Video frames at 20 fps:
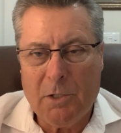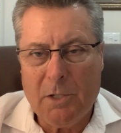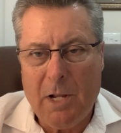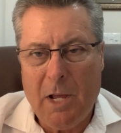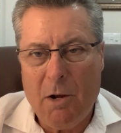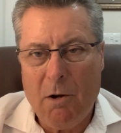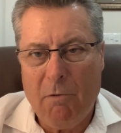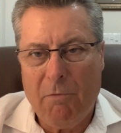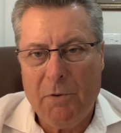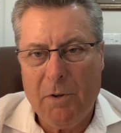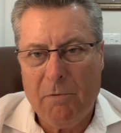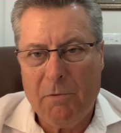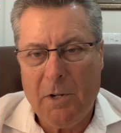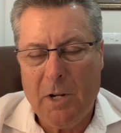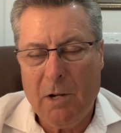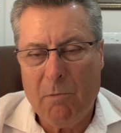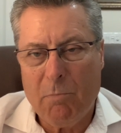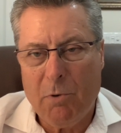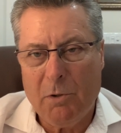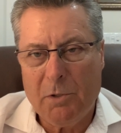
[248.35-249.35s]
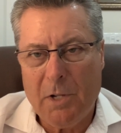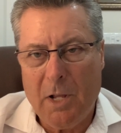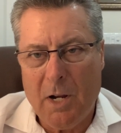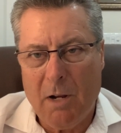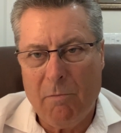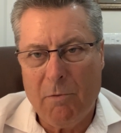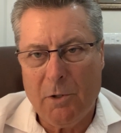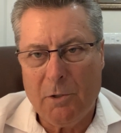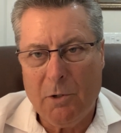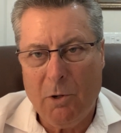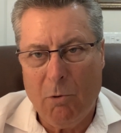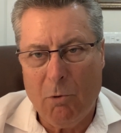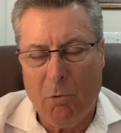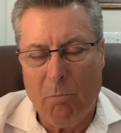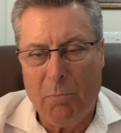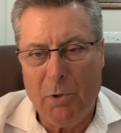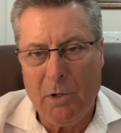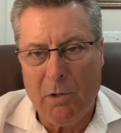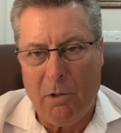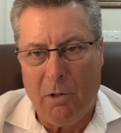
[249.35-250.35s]
10 or 15% of the total
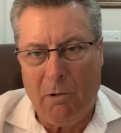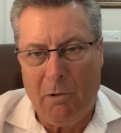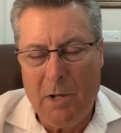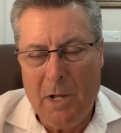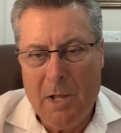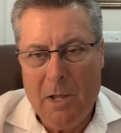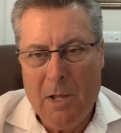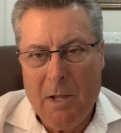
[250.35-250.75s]
bill,